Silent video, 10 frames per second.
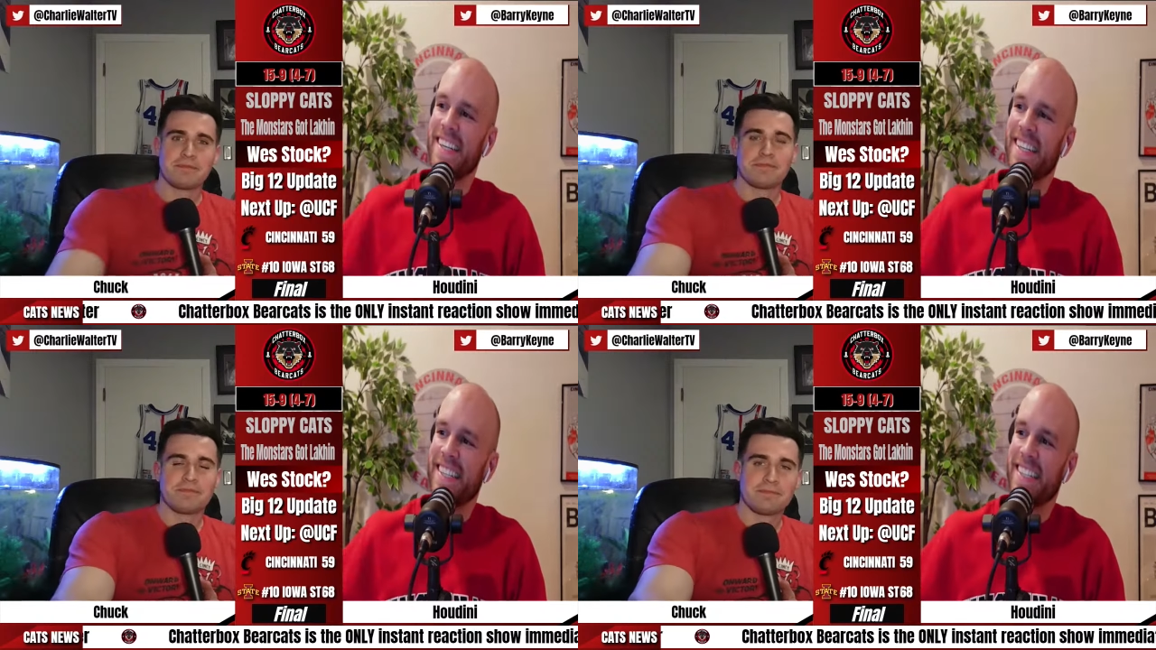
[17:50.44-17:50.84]

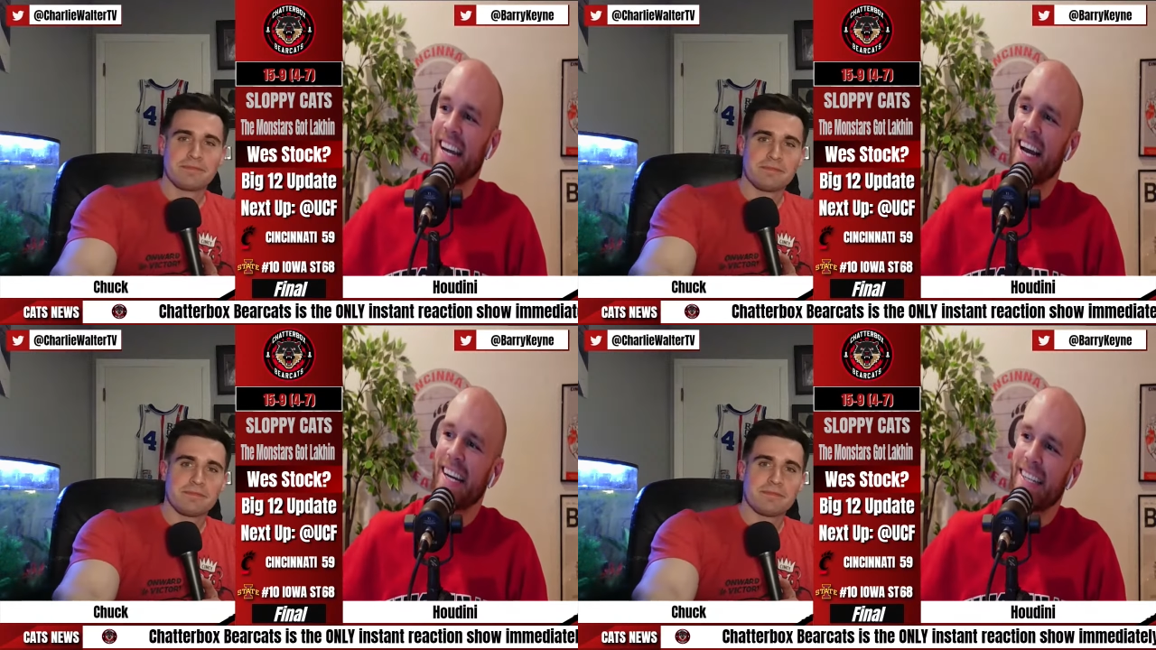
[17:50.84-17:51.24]

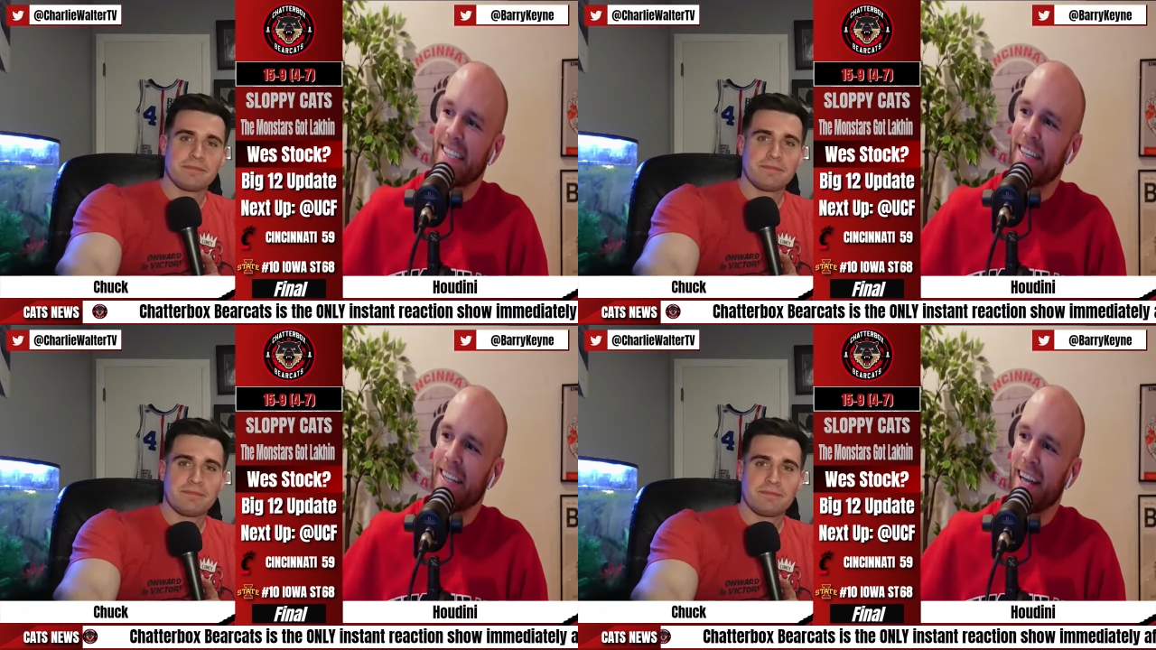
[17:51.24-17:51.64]
Speaker 1: Yeah,
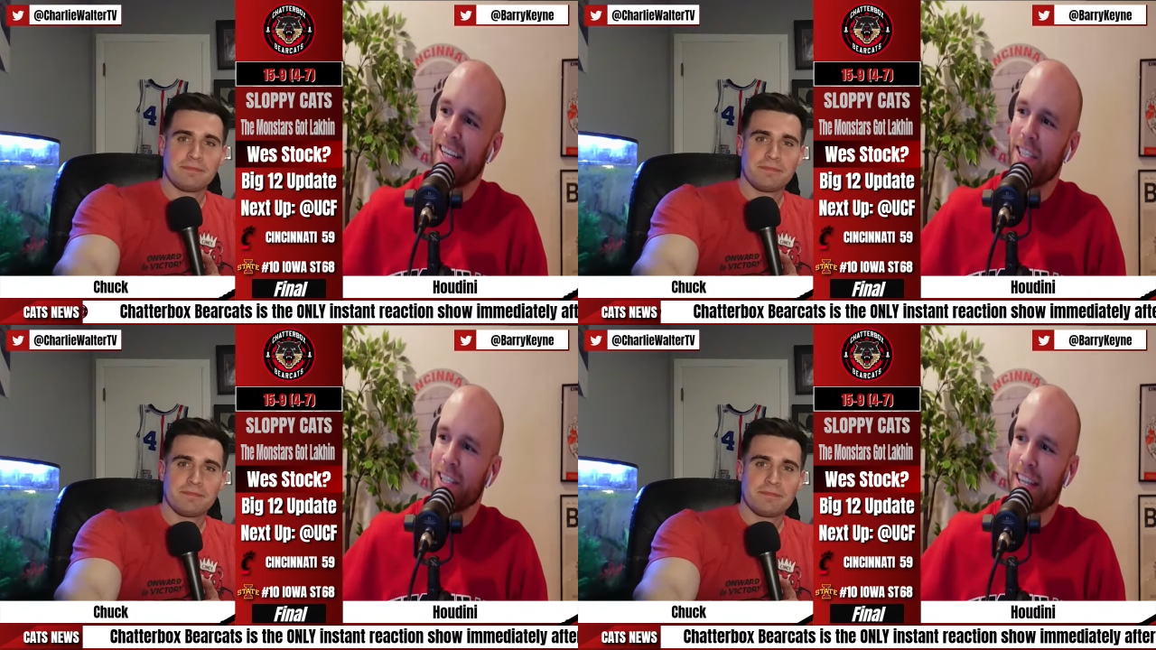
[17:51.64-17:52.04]

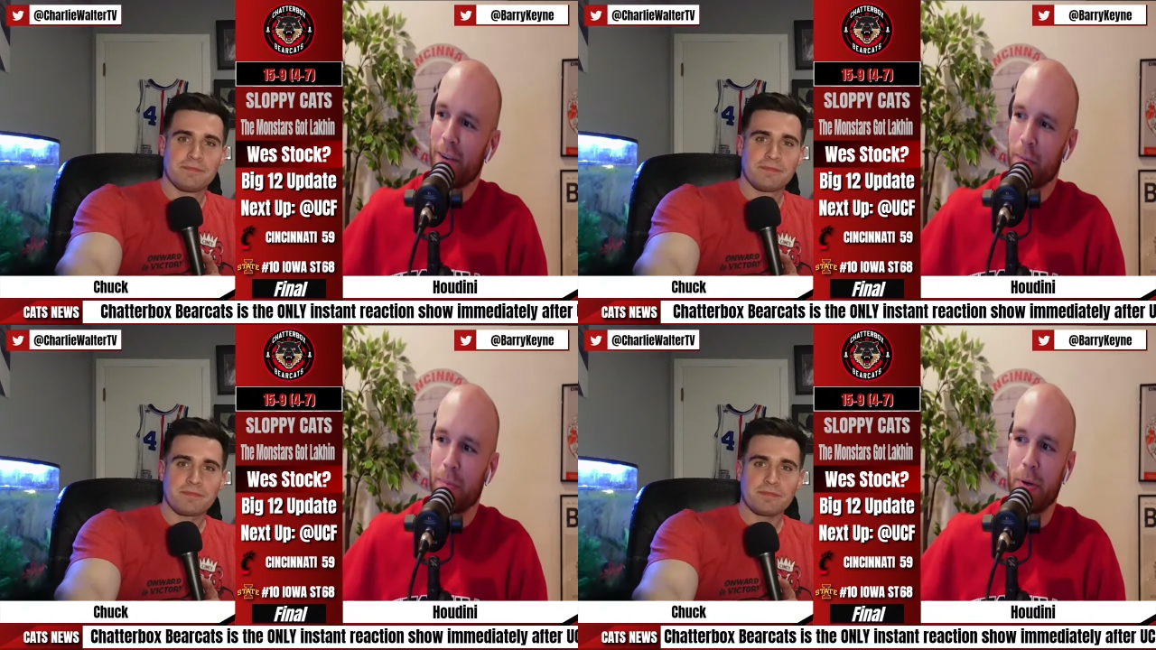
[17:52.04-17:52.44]
allegedly they
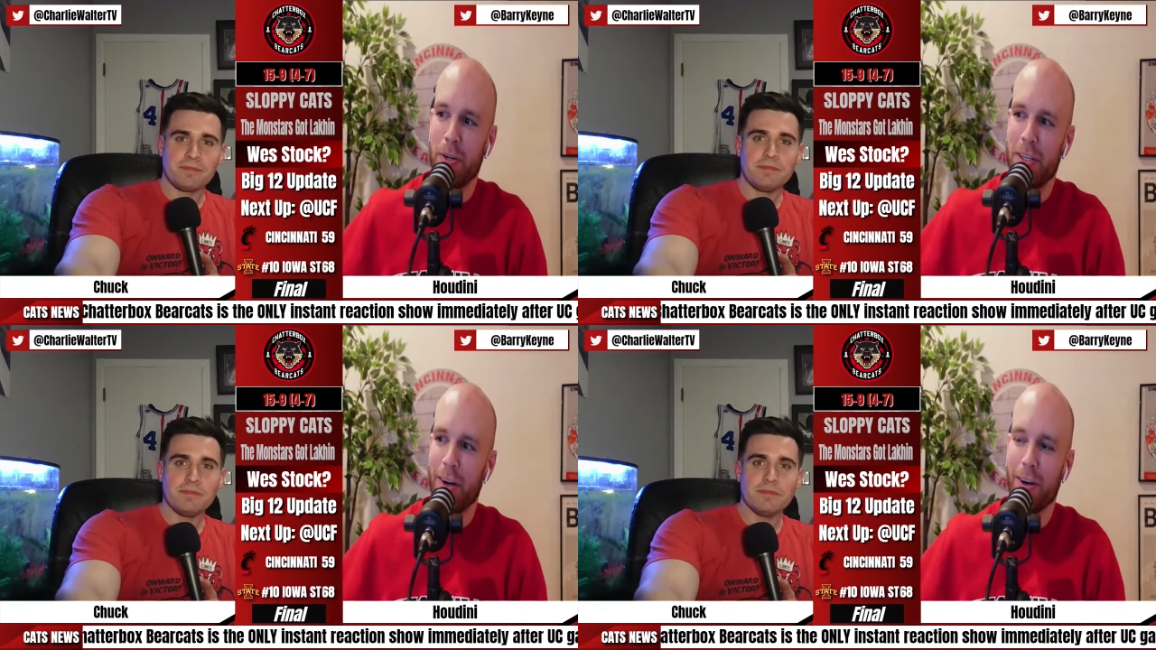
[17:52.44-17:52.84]
were
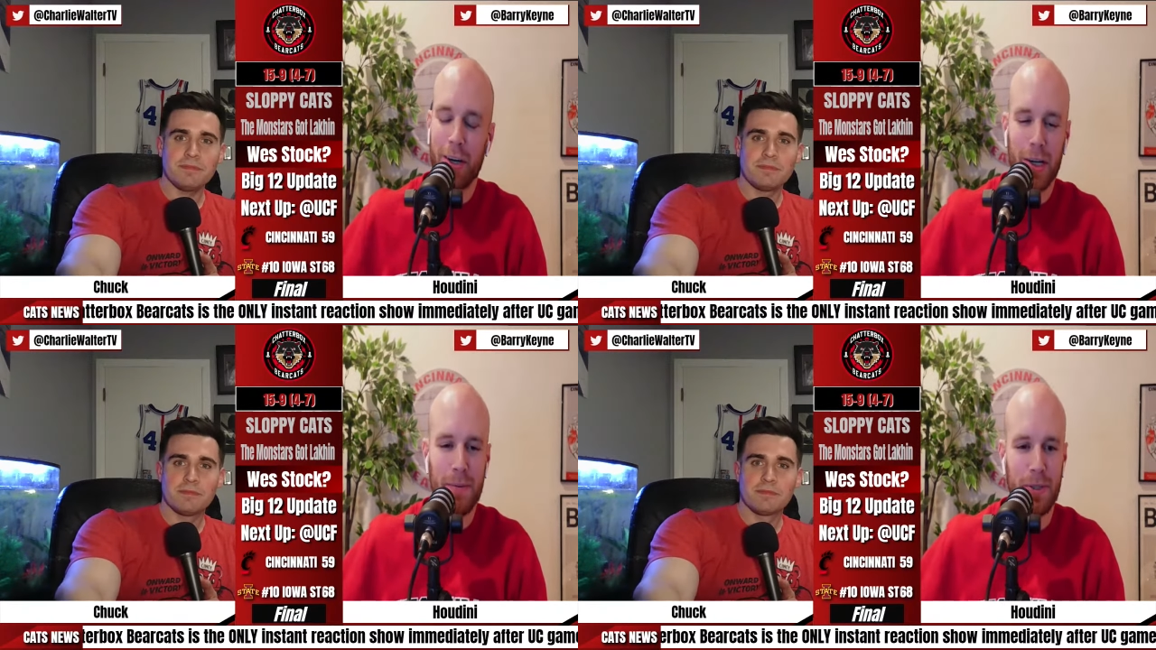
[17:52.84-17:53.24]
booing Kirk
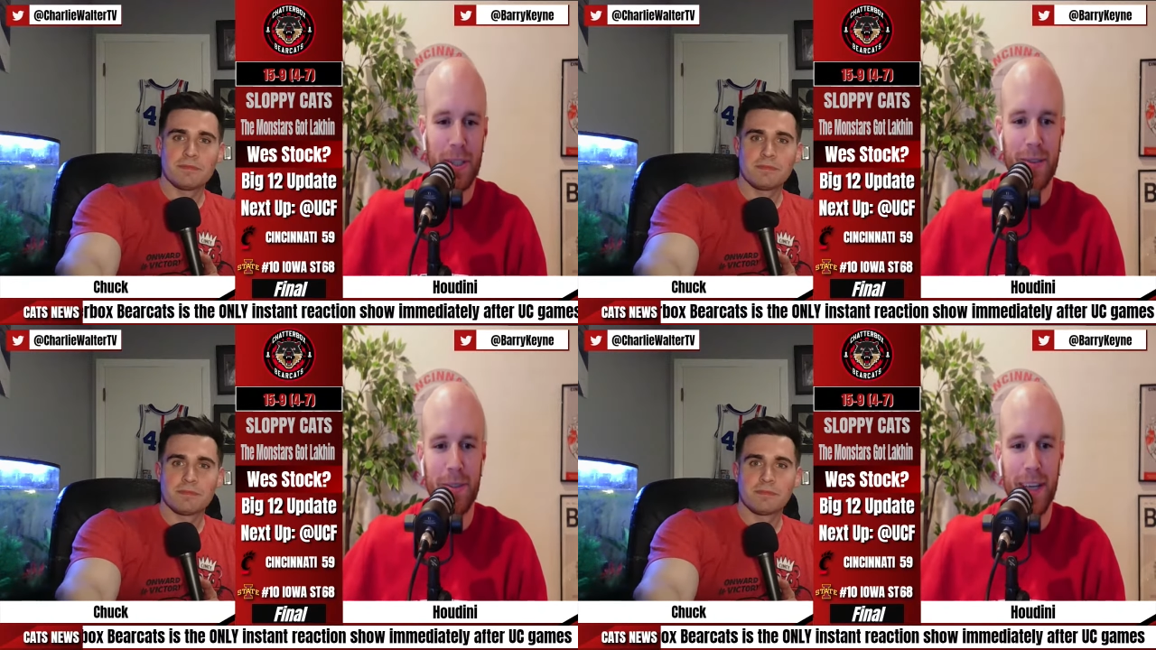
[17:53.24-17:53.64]

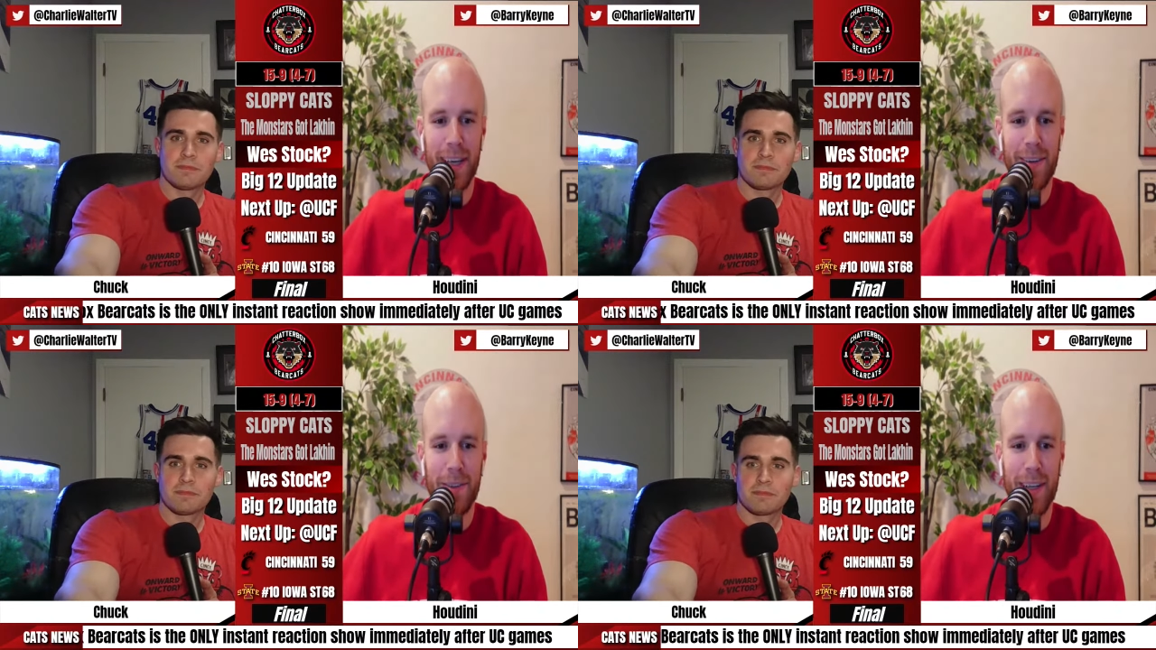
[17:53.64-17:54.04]
Herbstreit when
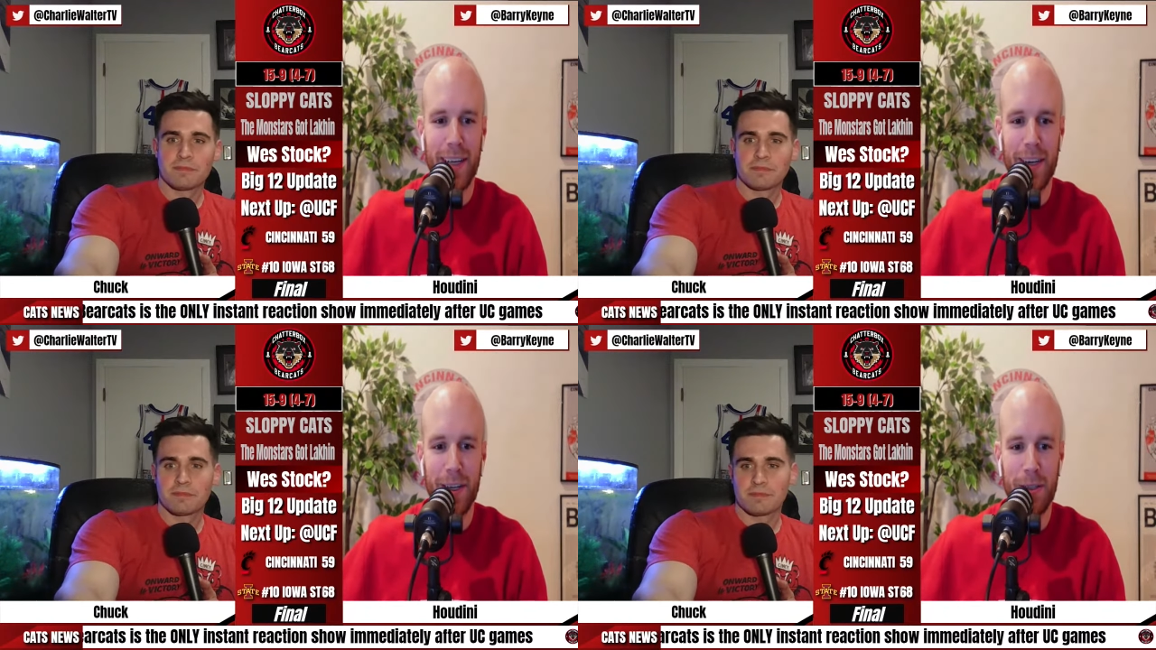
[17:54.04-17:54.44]
they
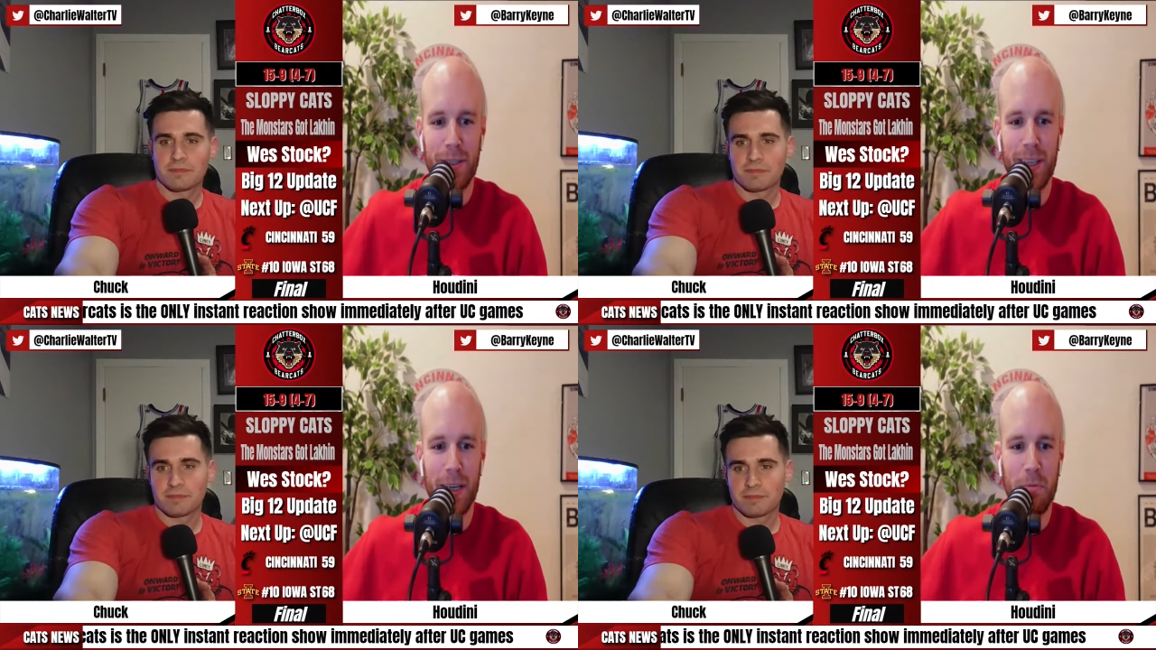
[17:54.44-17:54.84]
introduced
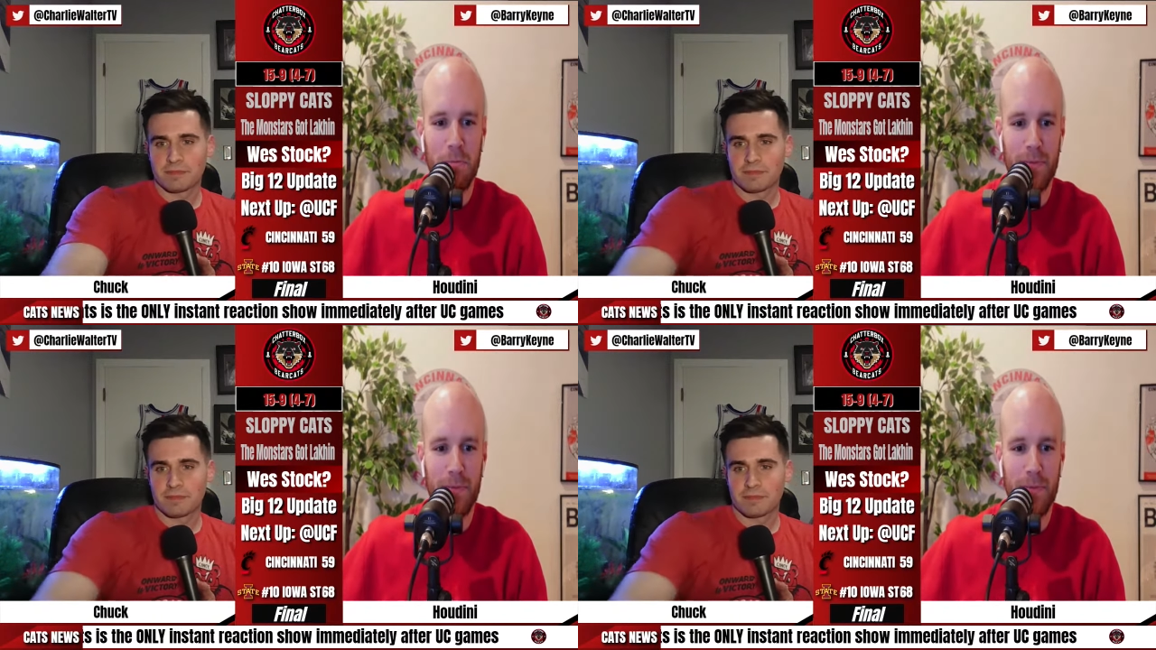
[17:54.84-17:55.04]
him.